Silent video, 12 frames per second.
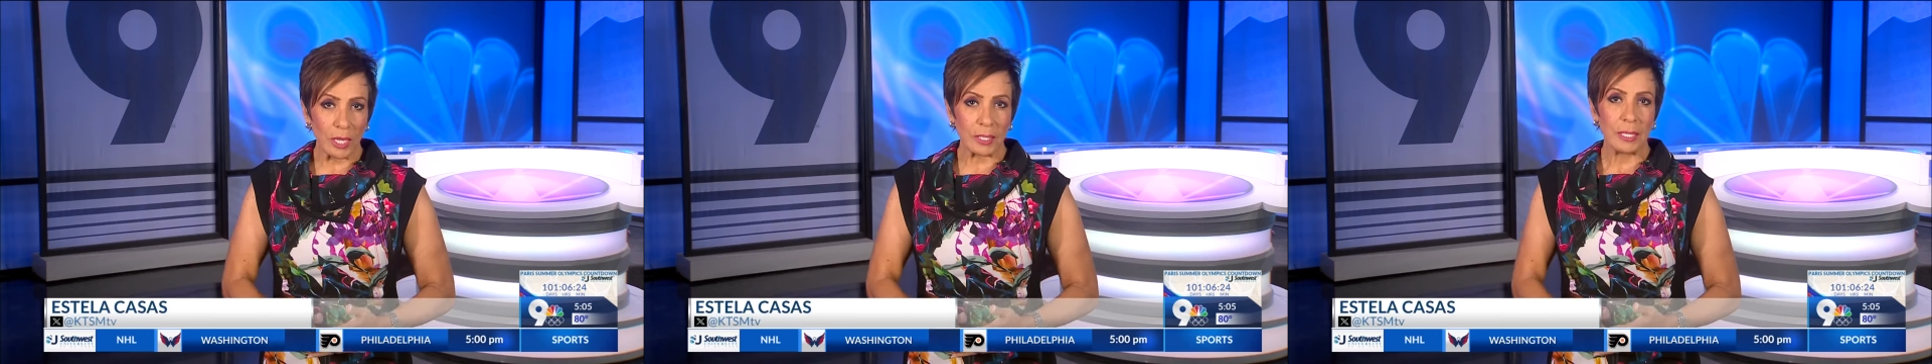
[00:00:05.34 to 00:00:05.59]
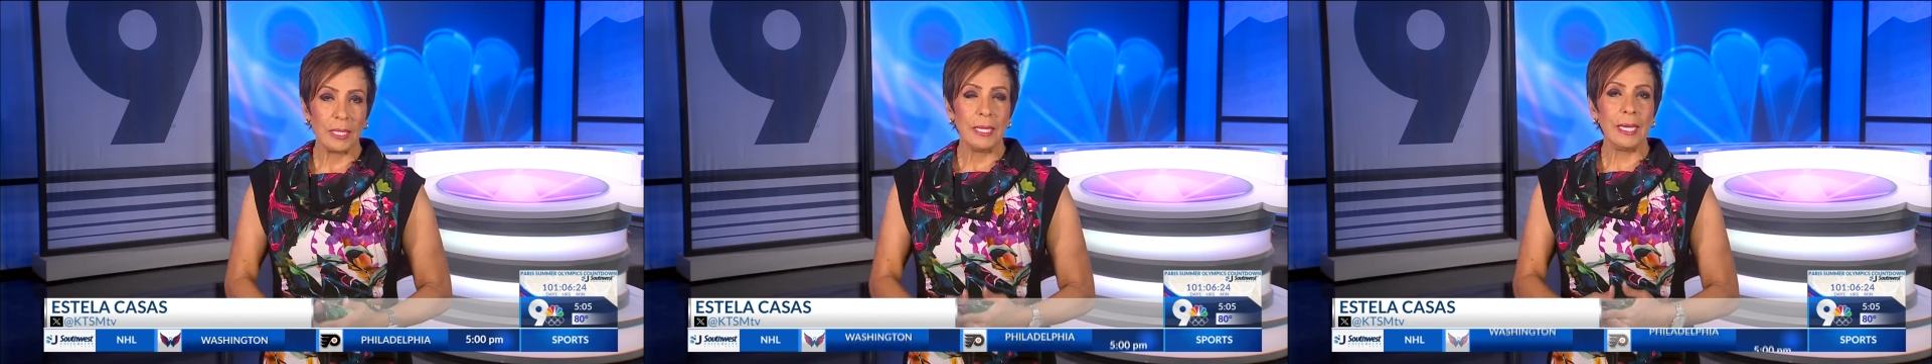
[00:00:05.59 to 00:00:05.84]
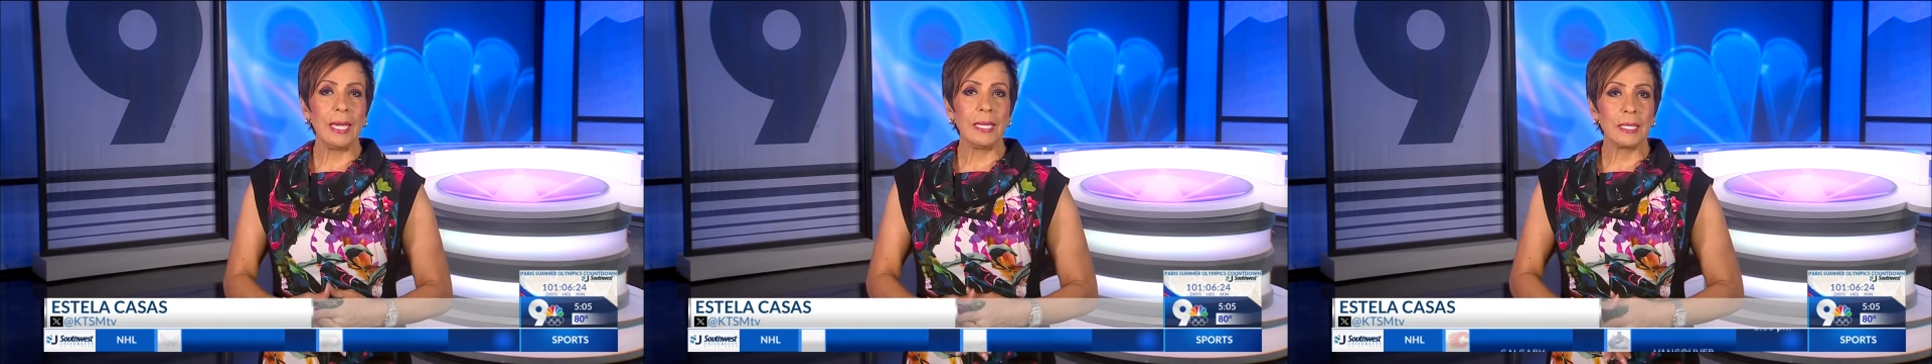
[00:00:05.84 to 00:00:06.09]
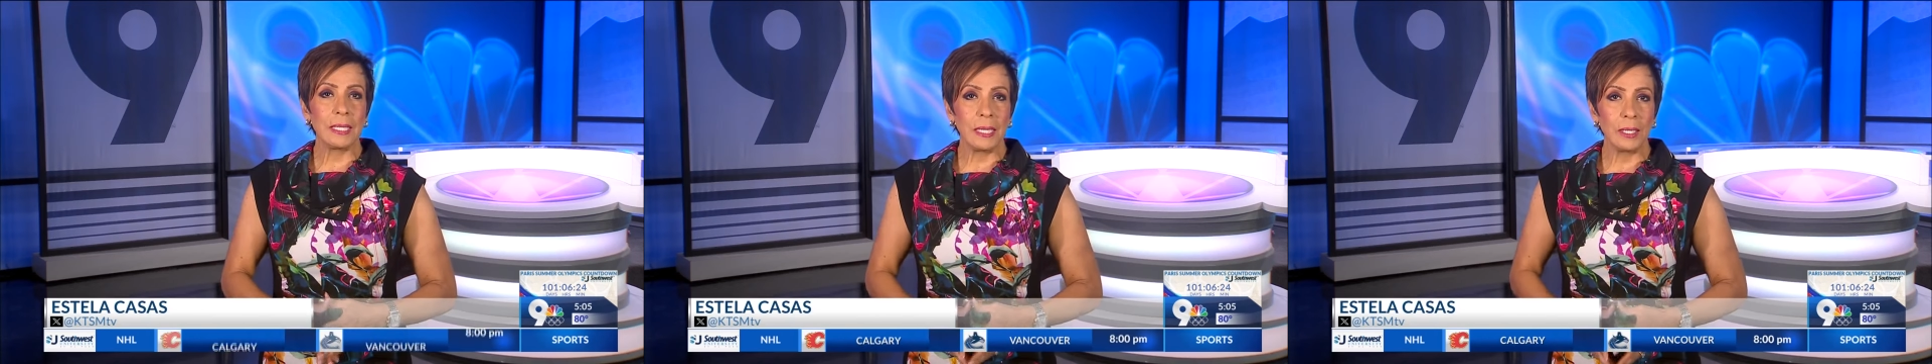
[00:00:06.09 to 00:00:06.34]
shot
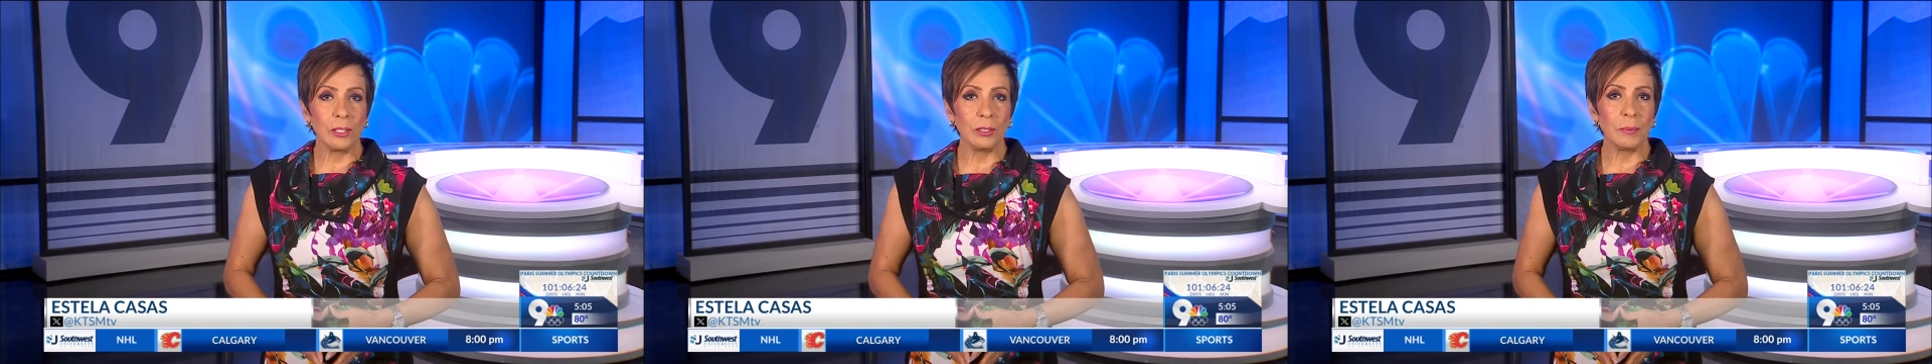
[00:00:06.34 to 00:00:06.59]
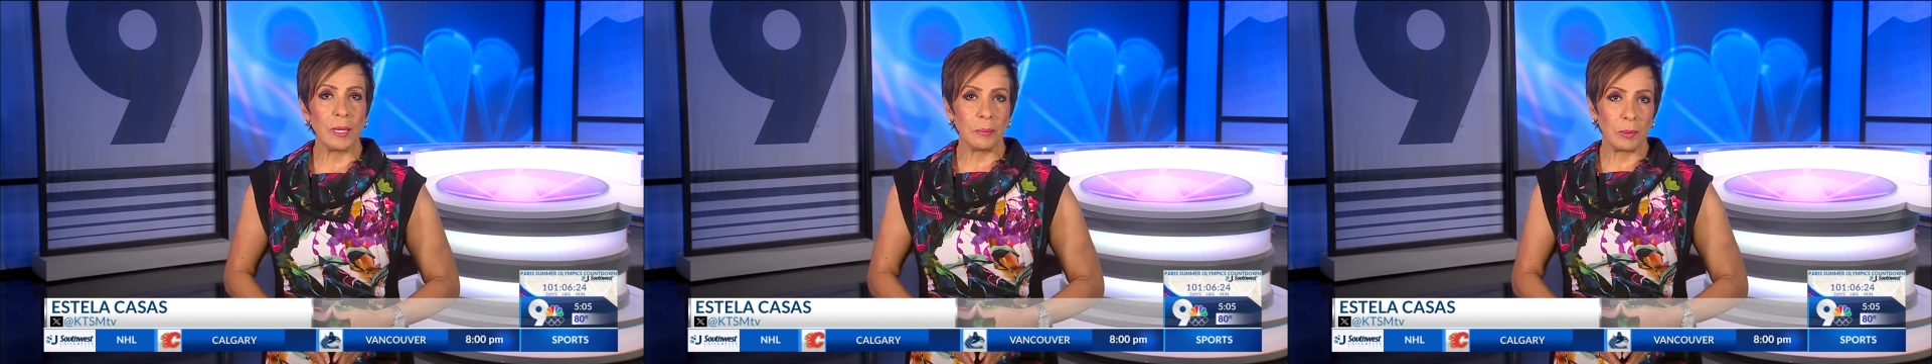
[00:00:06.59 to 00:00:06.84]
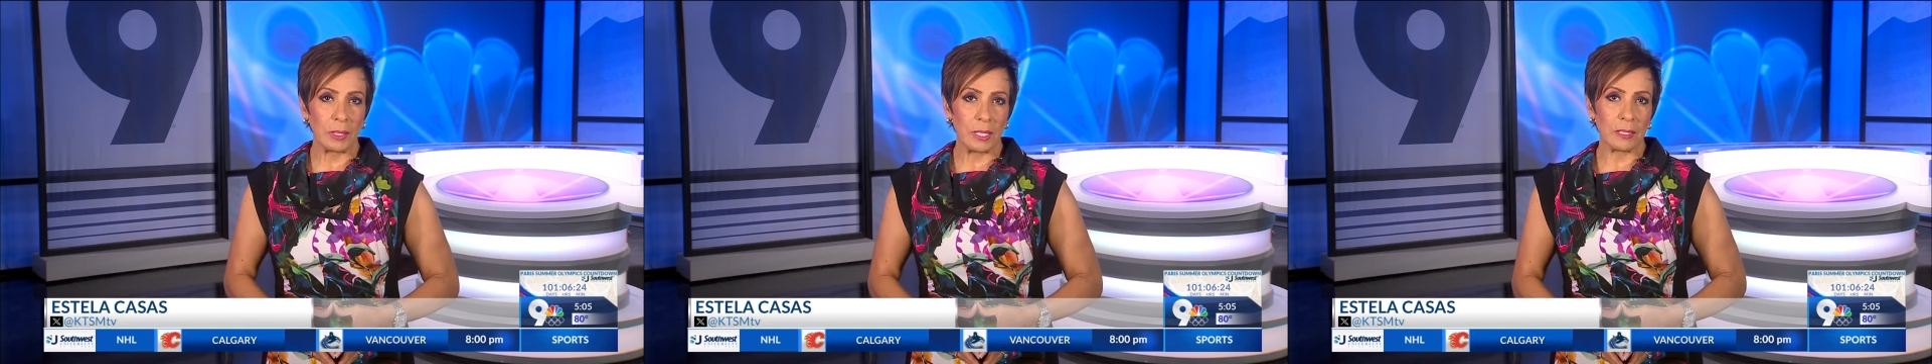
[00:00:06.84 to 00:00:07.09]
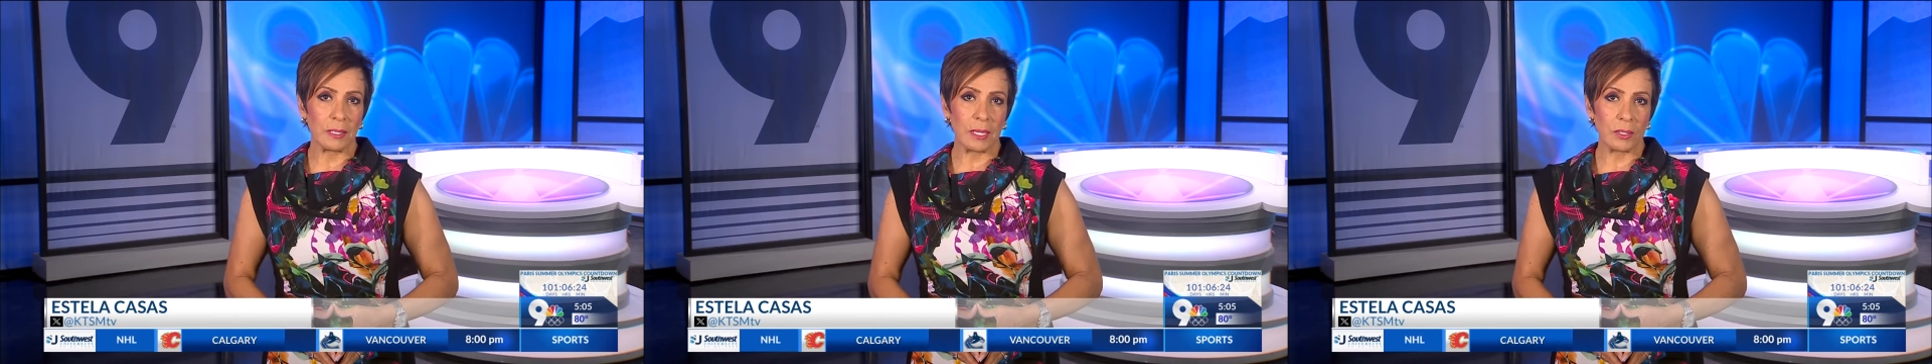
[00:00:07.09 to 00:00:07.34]
and killed by
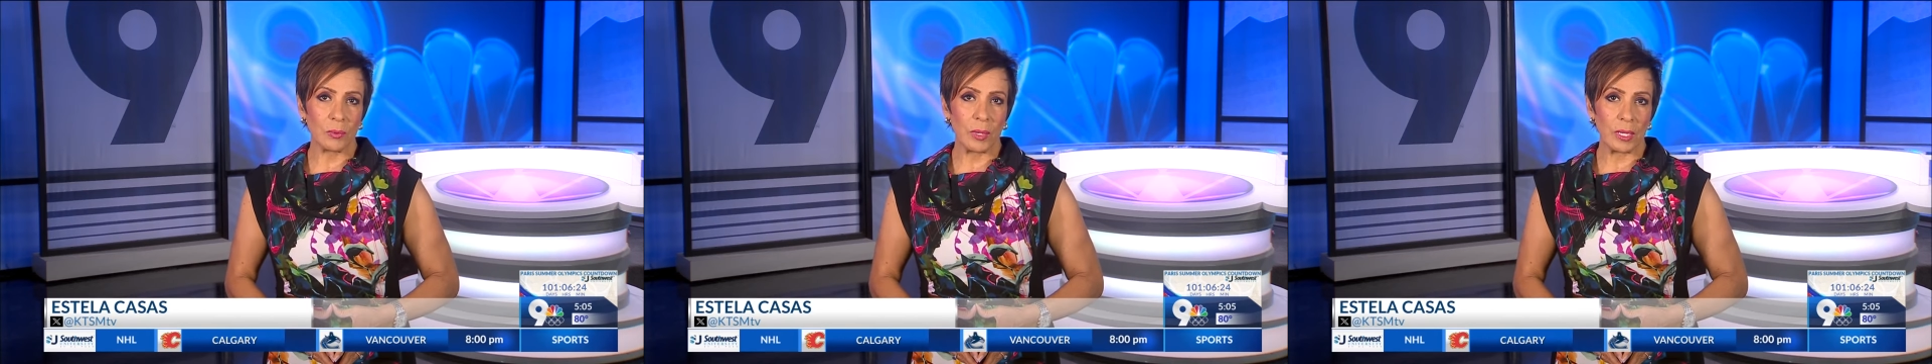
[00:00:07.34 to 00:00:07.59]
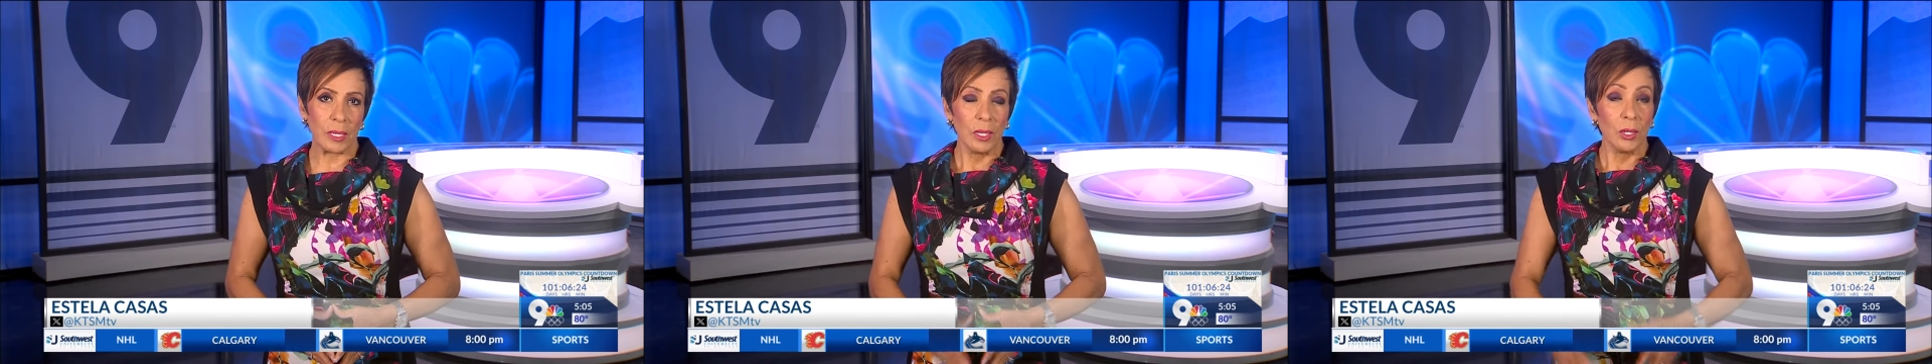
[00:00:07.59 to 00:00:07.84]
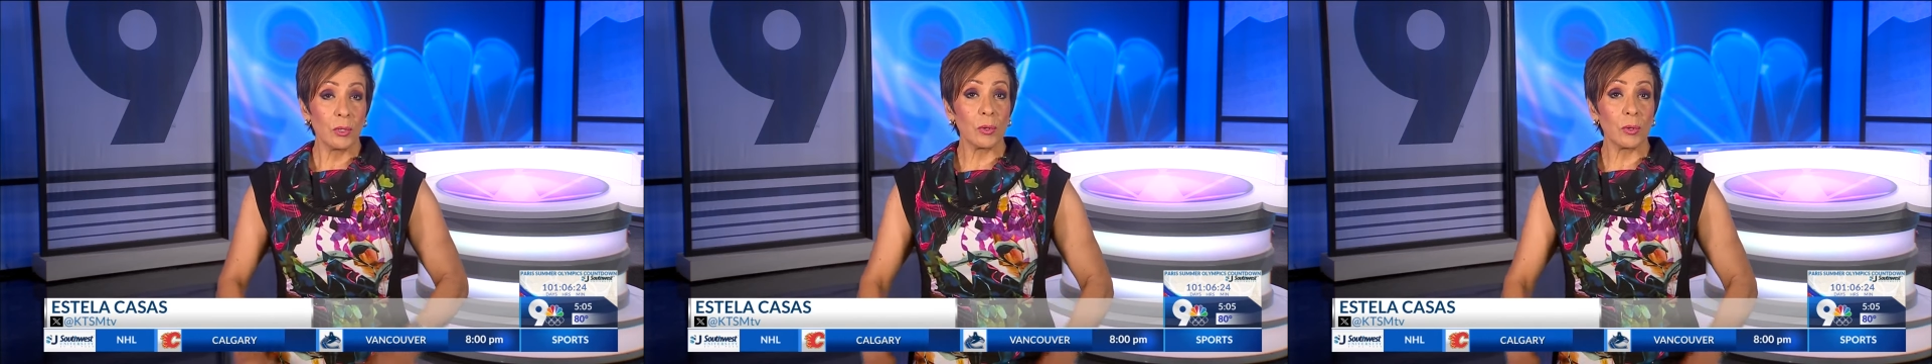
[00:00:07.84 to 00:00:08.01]
police last week